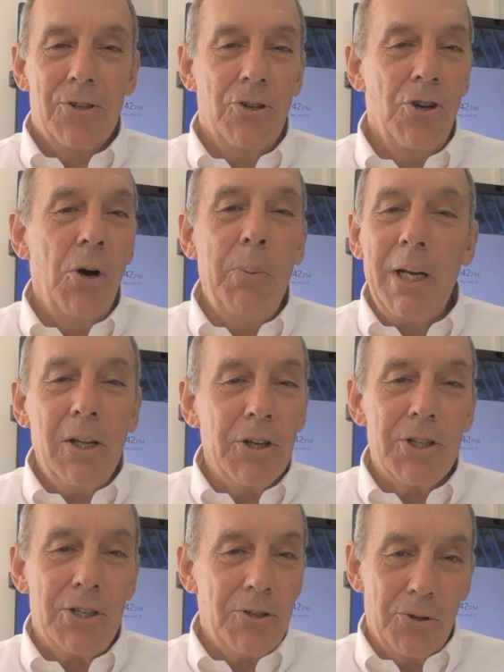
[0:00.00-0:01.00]
Nobody
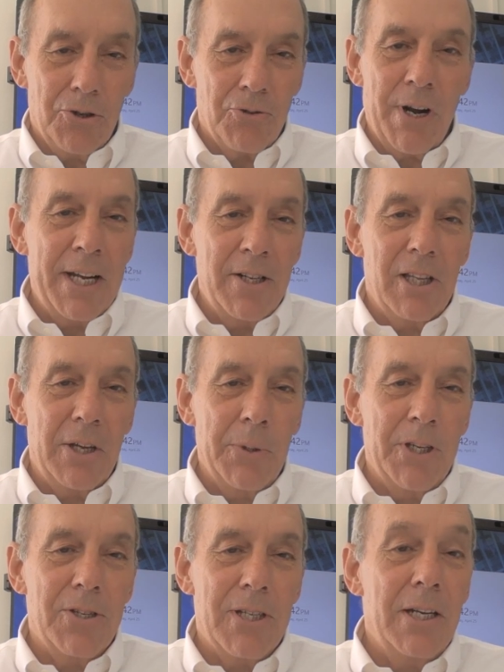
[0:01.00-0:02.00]
looks at you strangely
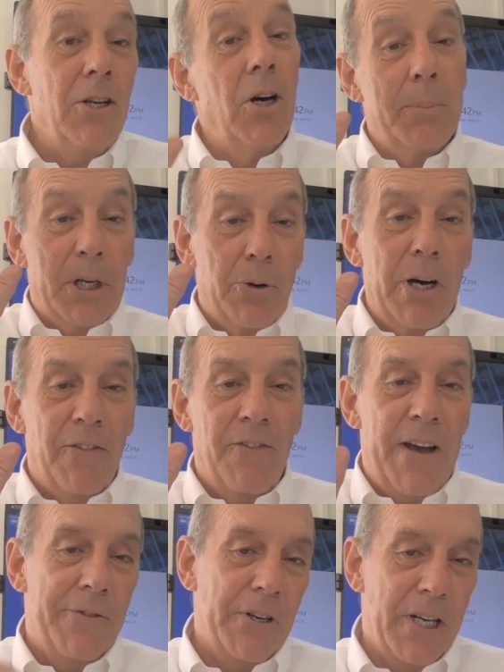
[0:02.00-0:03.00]
when you say, no, I'm going to go out and
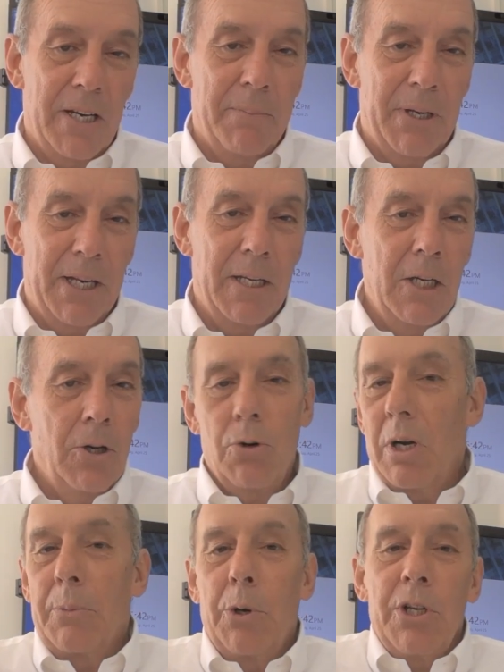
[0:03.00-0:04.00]
found a company,
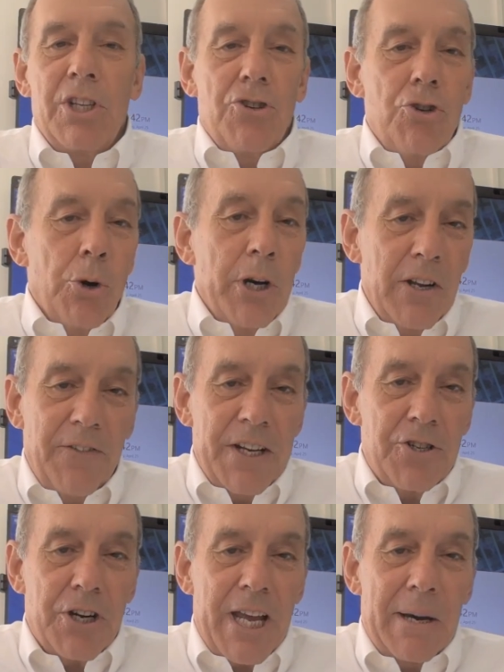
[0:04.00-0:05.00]
or I'm going to join a
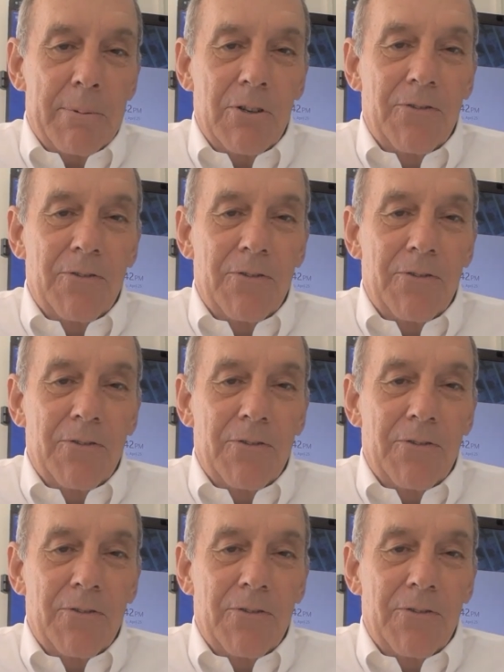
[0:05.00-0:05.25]
venture capital